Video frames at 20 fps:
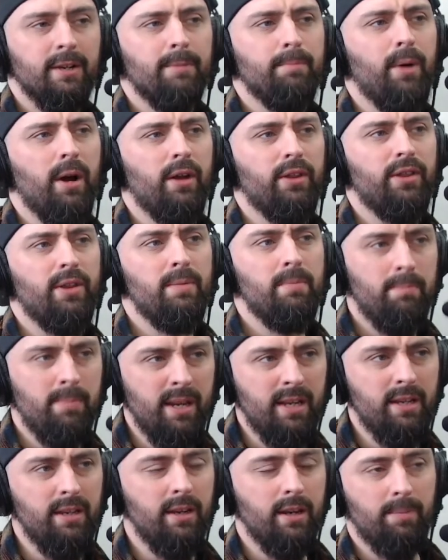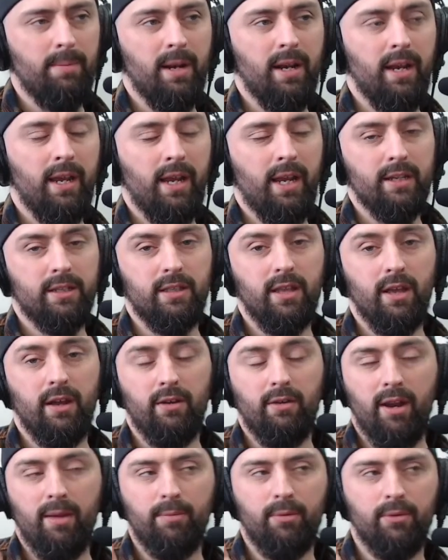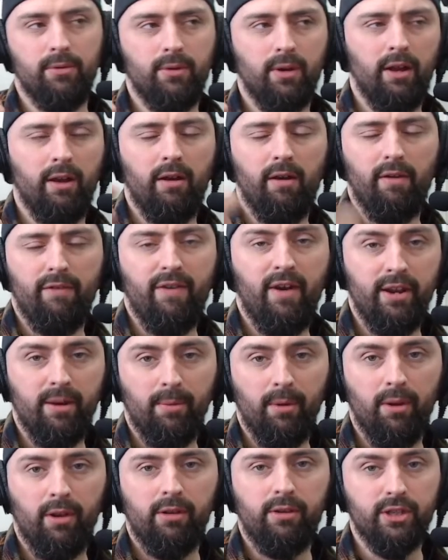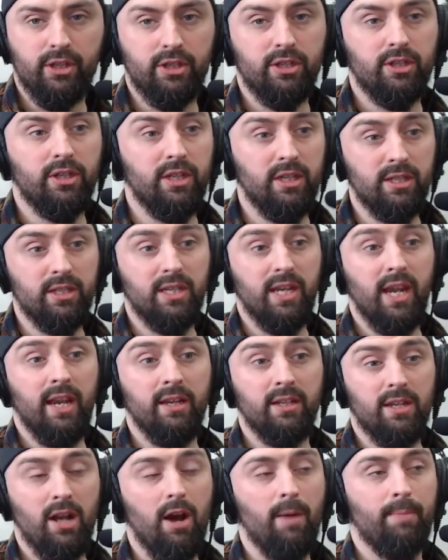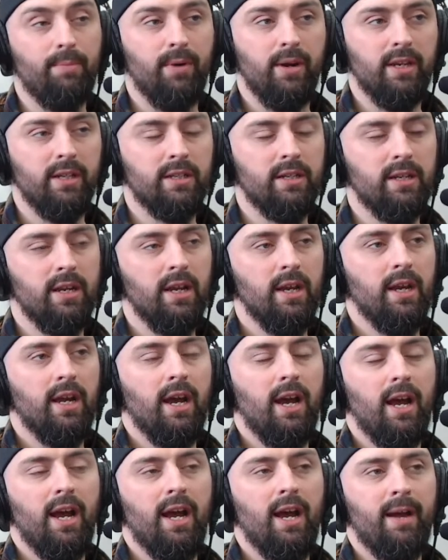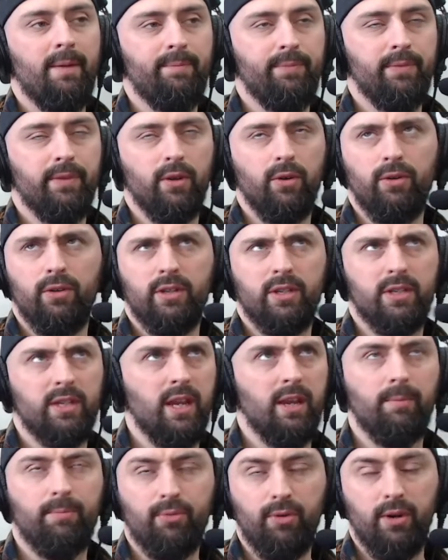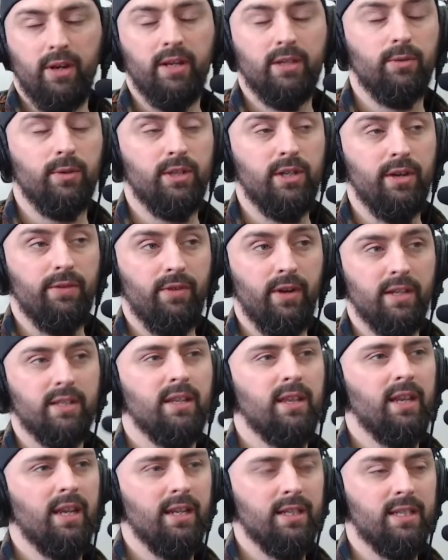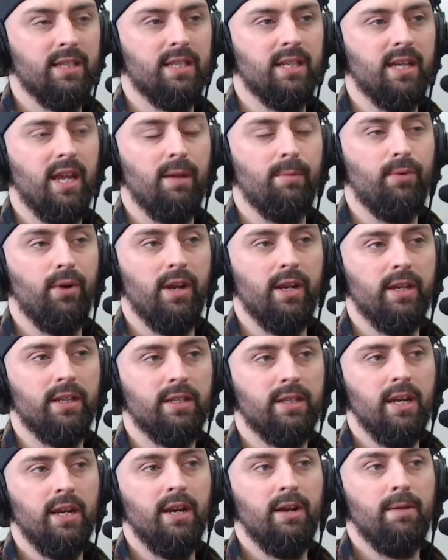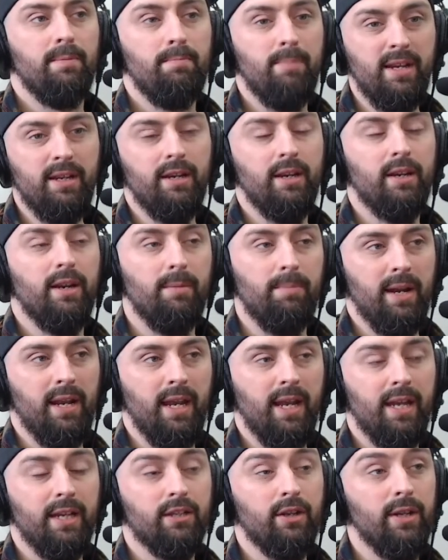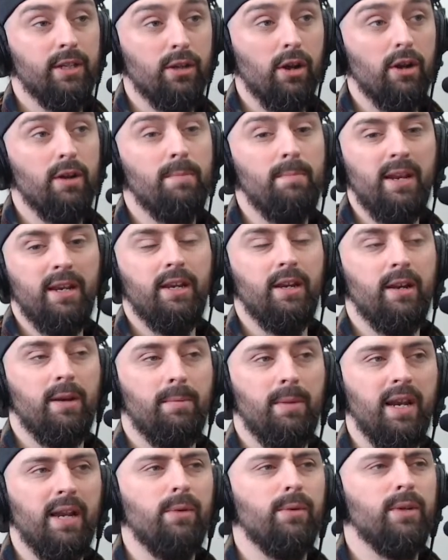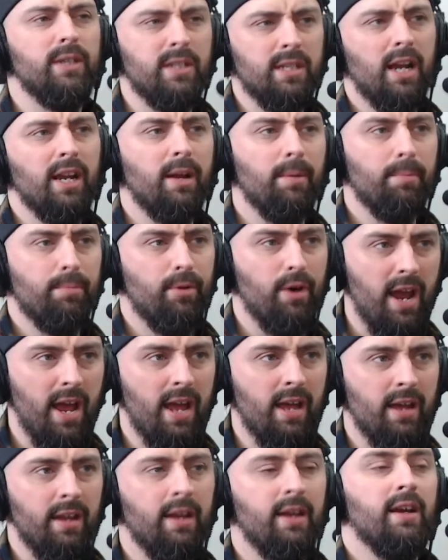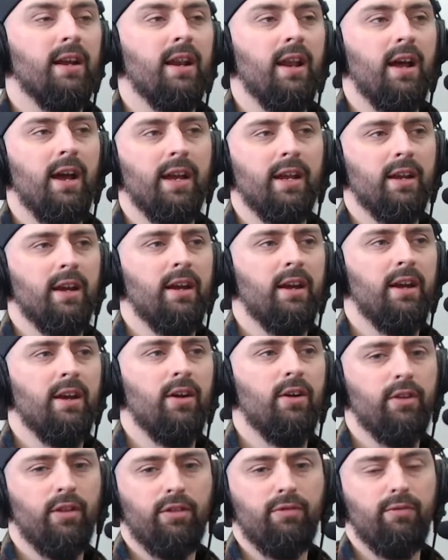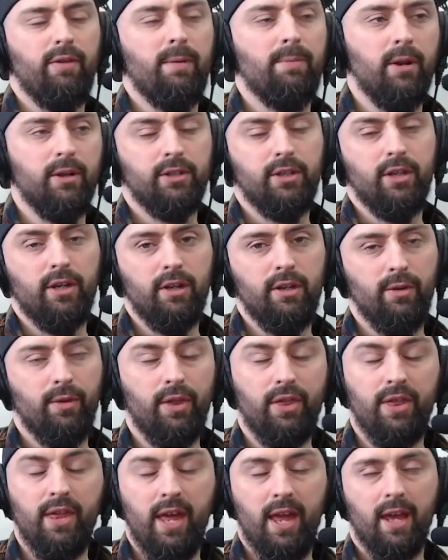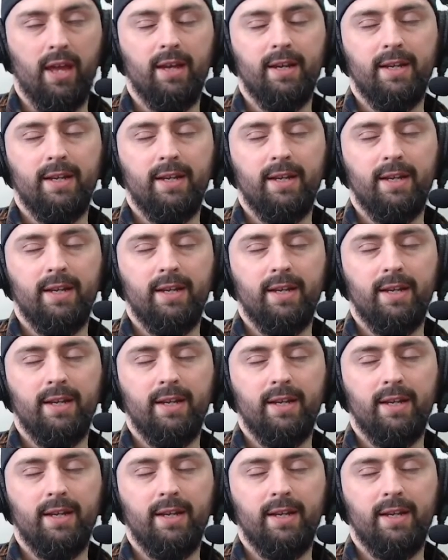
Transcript: But the minion abilities that are findable on the Skink Star Priest, or the Skink Priest, whichever it is. I think it's the Skink Priest. Minion ability. So he's got a minion ability, which is like a prayer. Like on a 3+ you can do a thing.